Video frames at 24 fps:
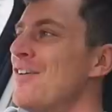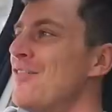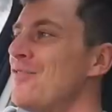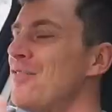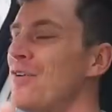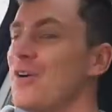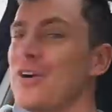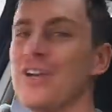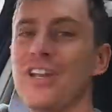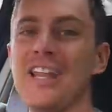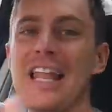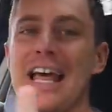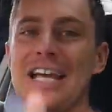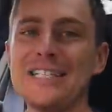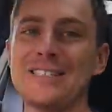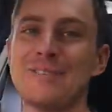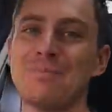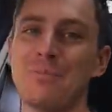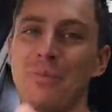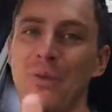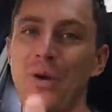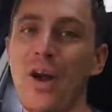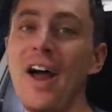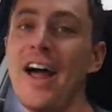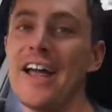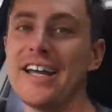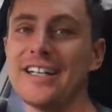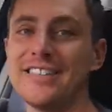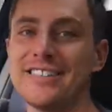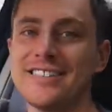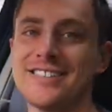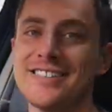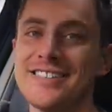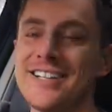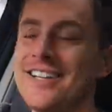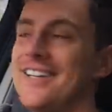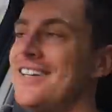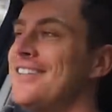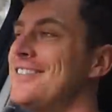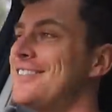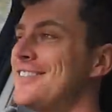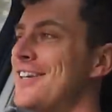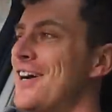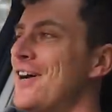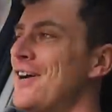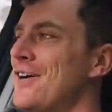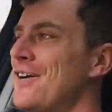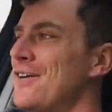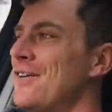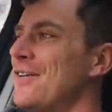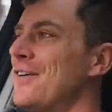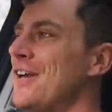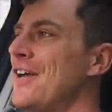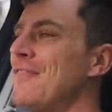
for less price. So